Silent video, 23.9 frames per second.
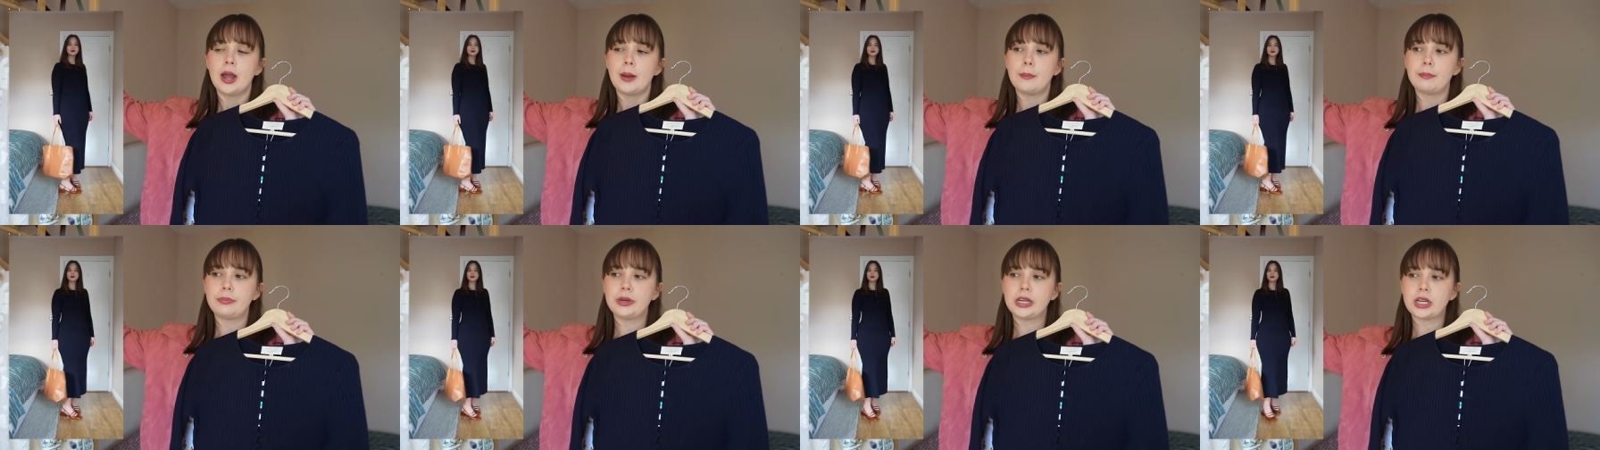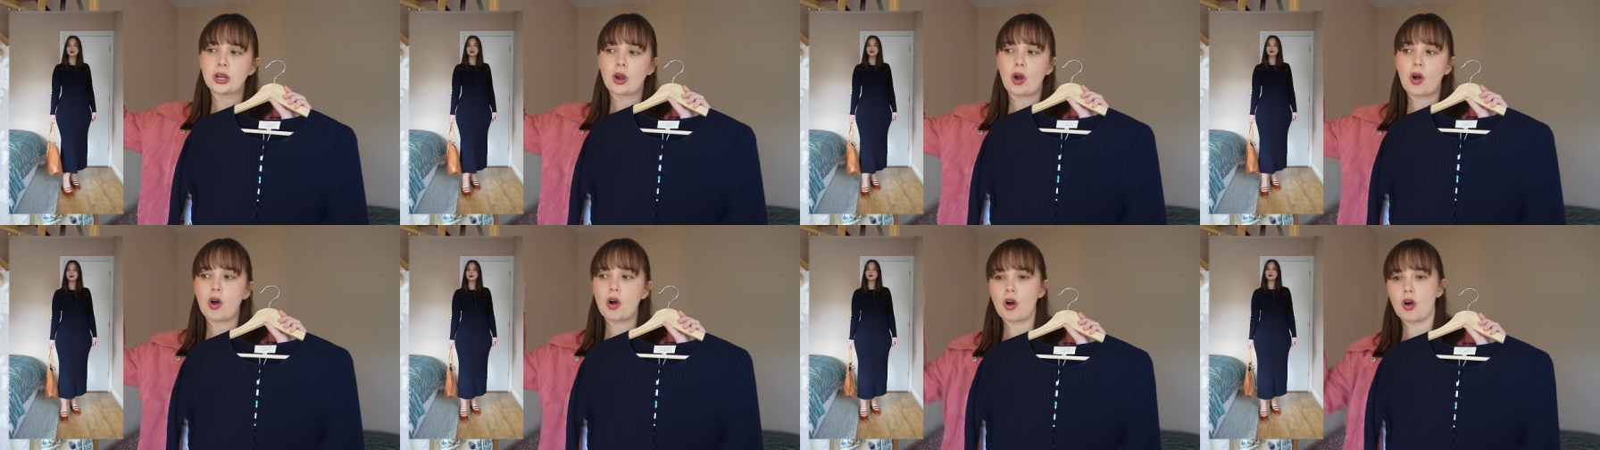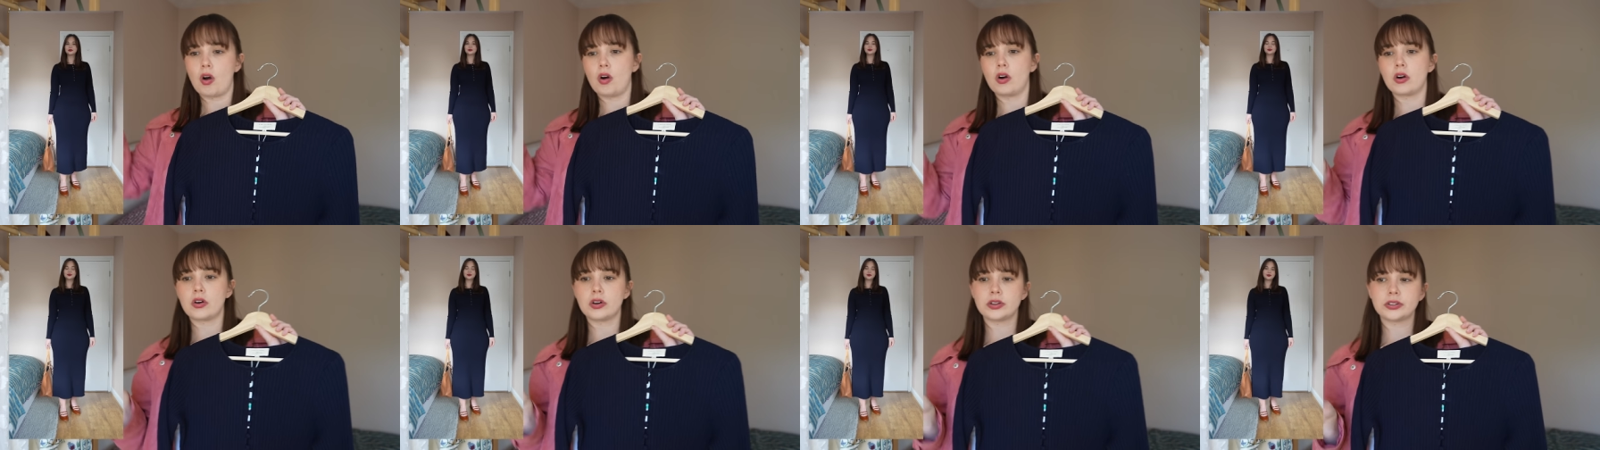
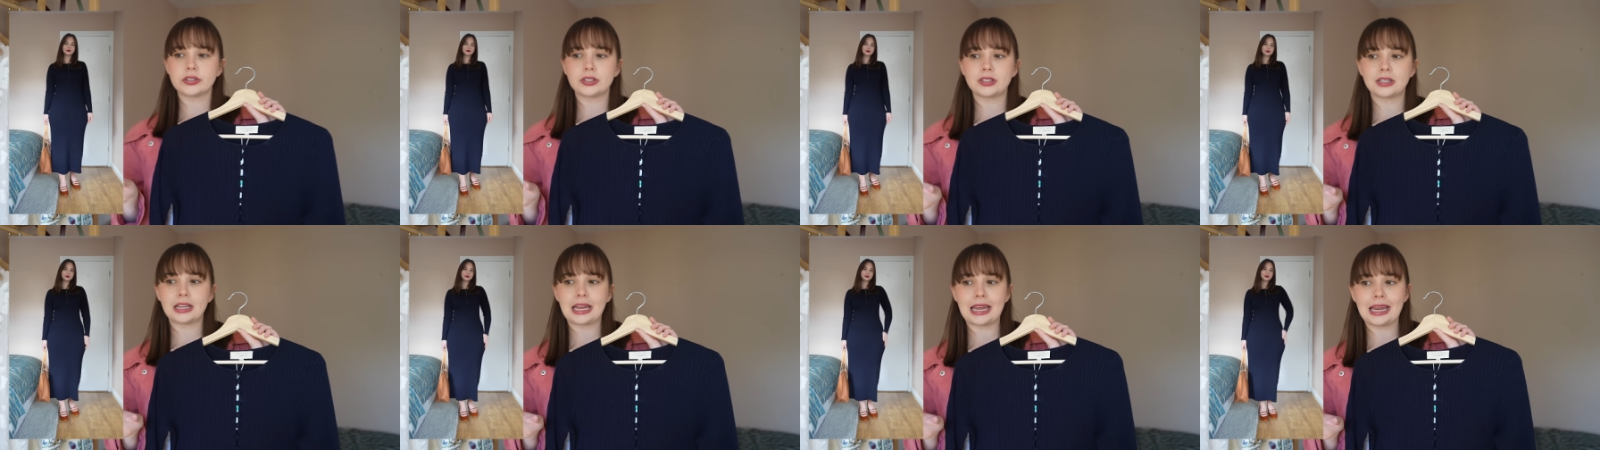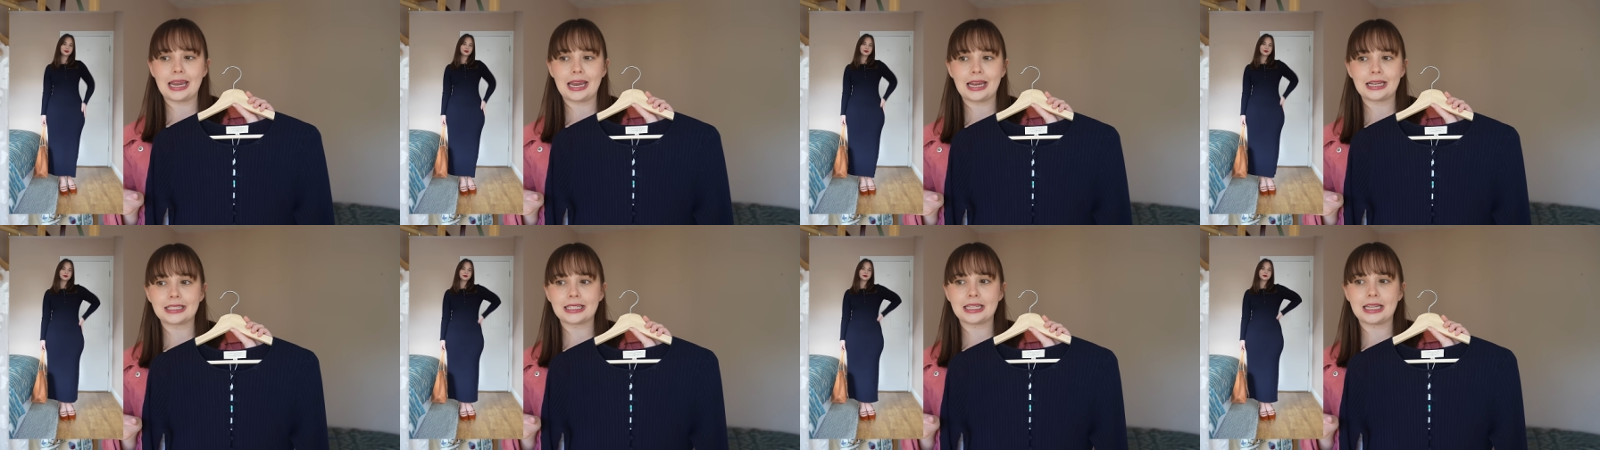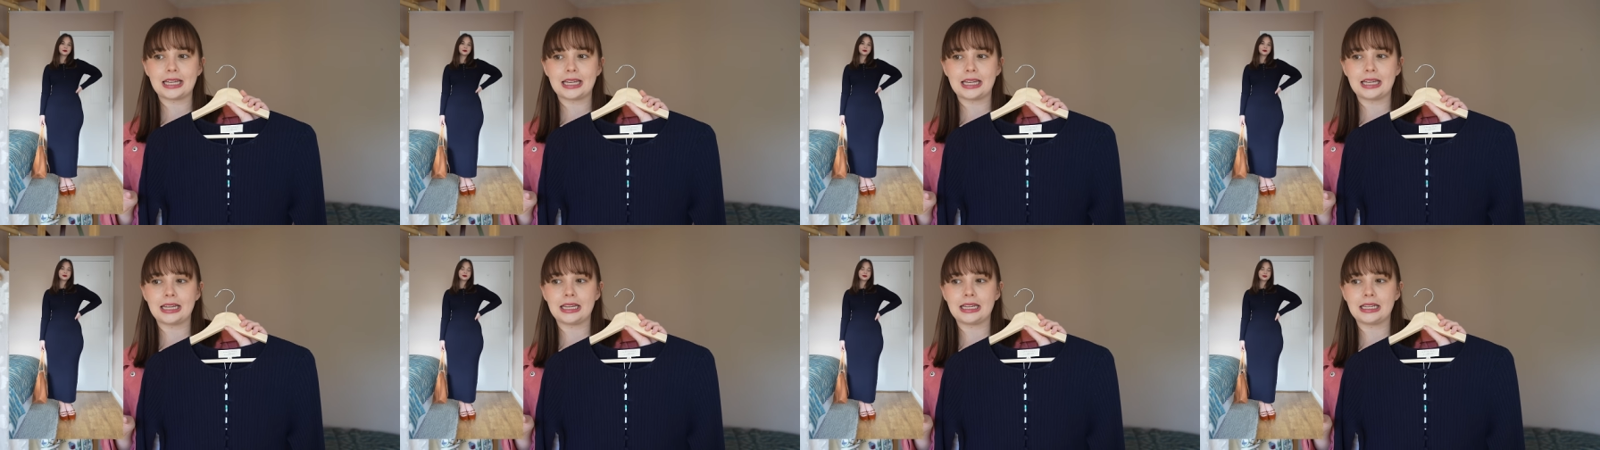because it
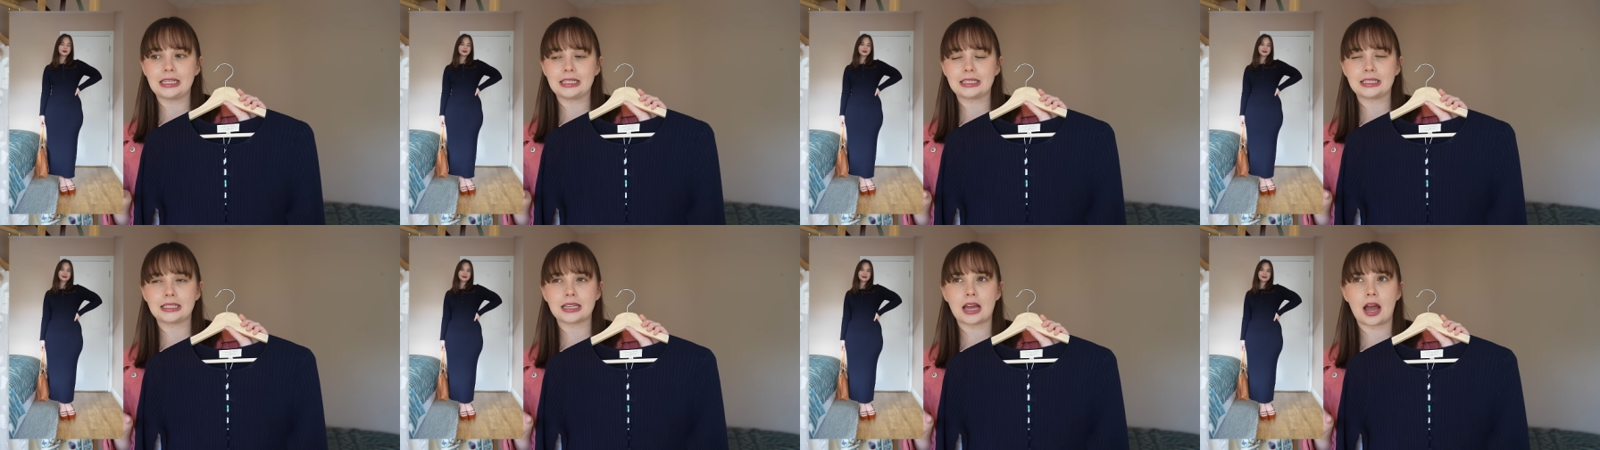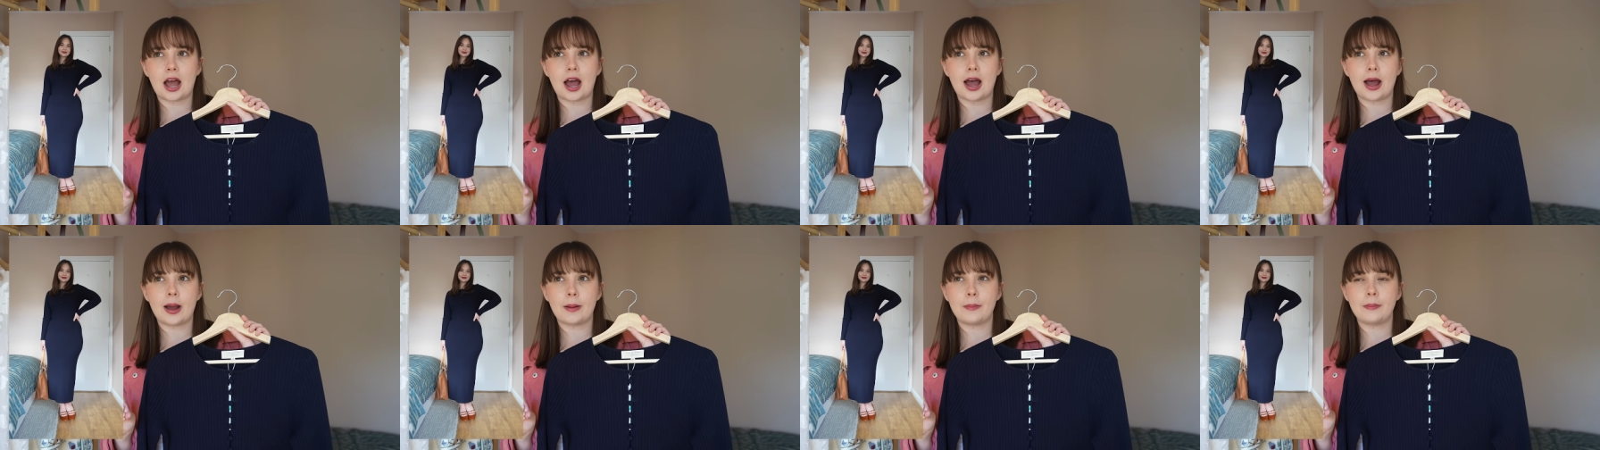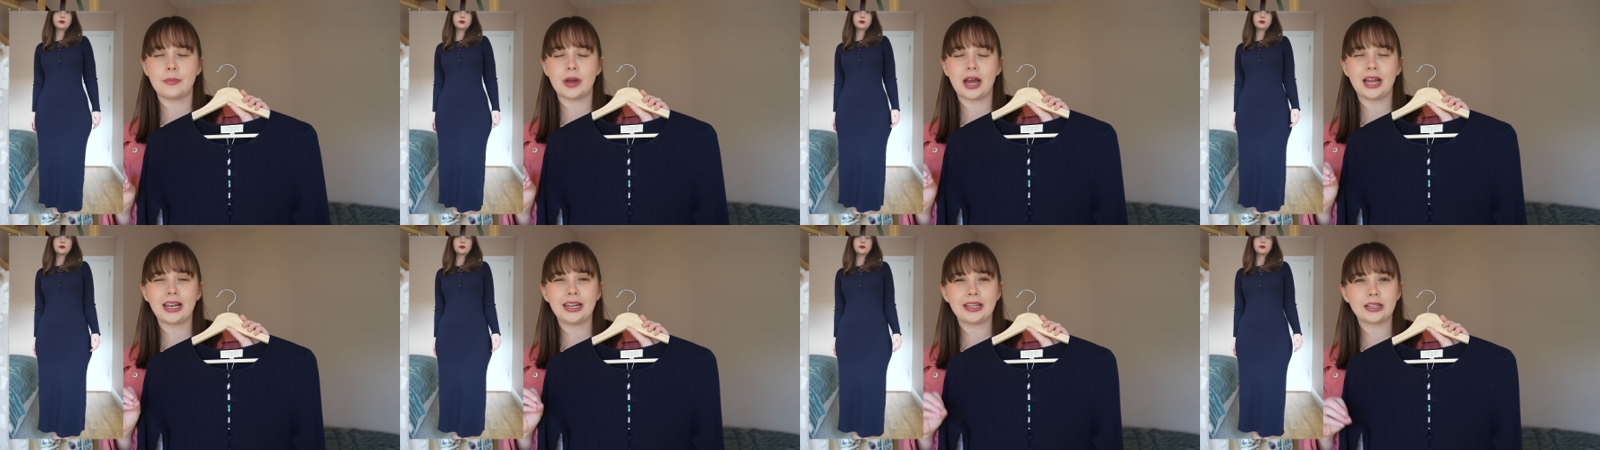is um,
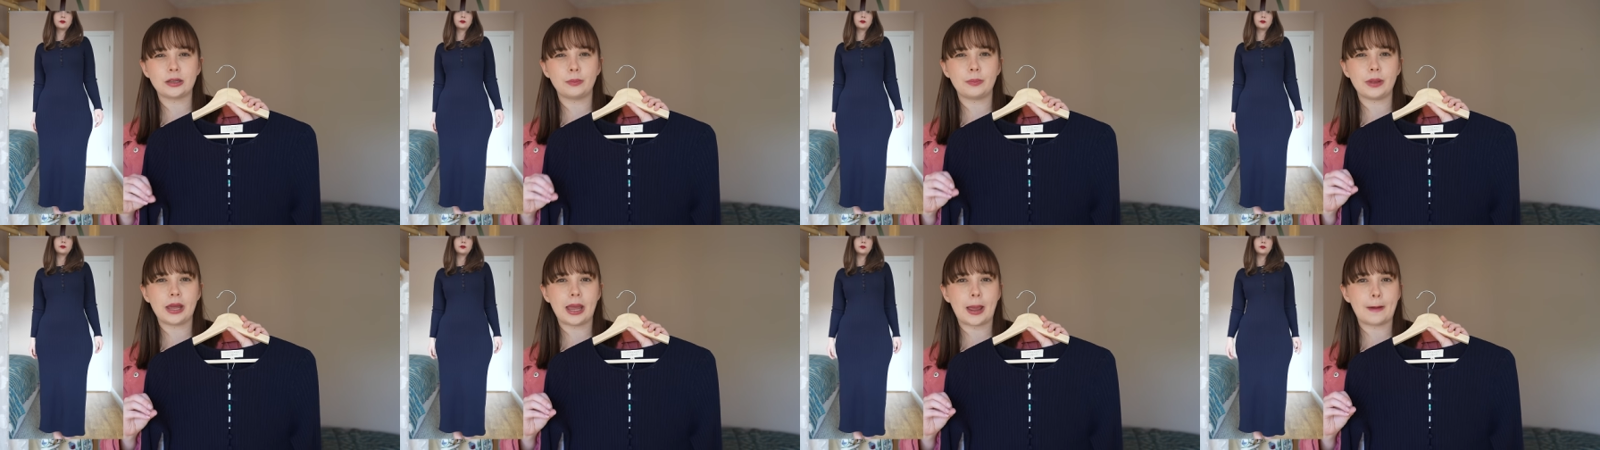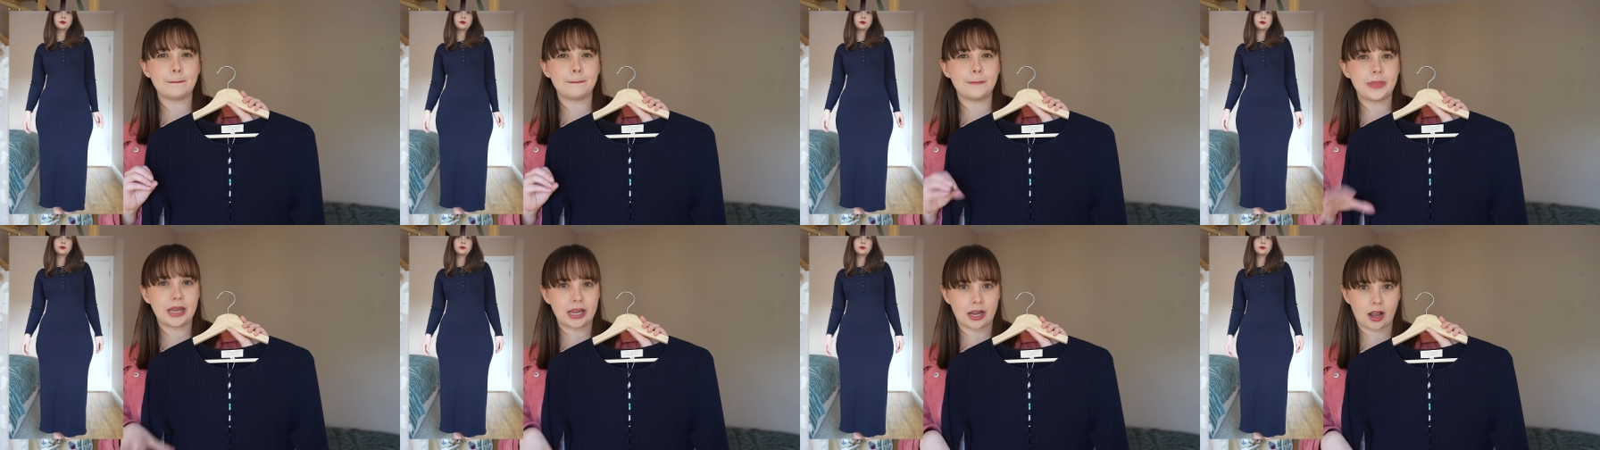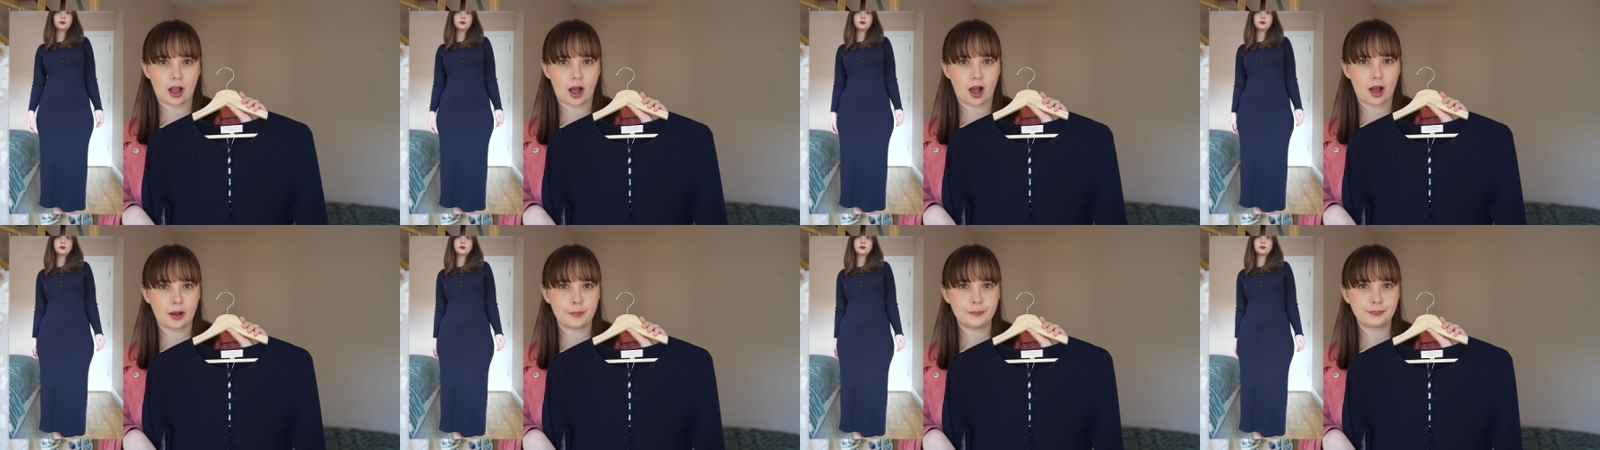a little bit
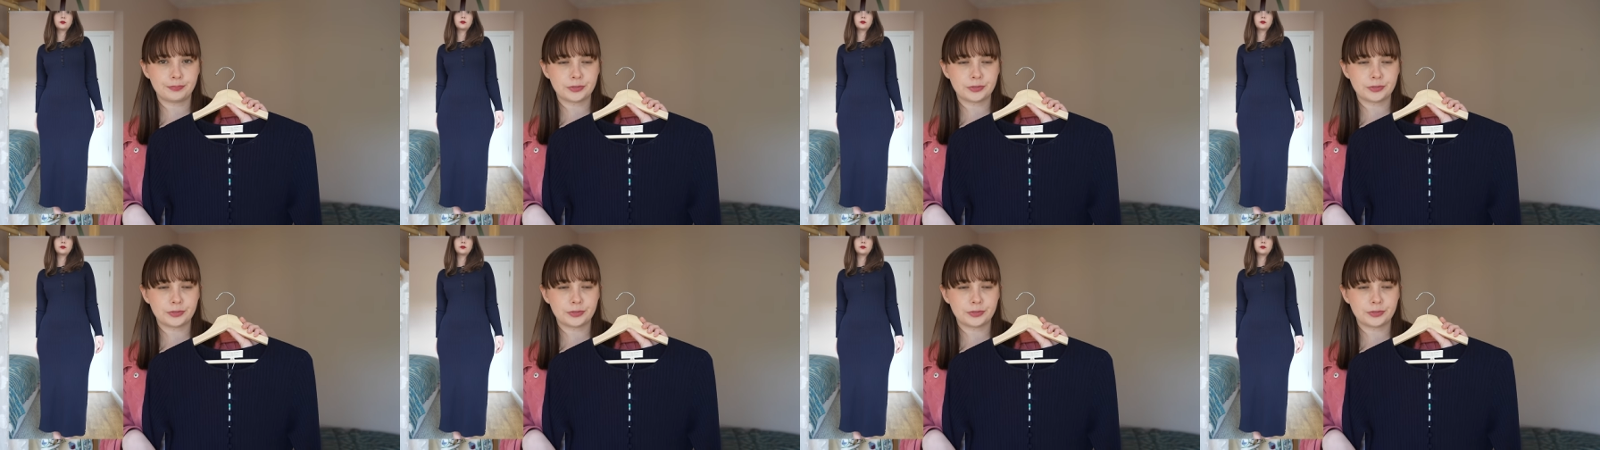bigger.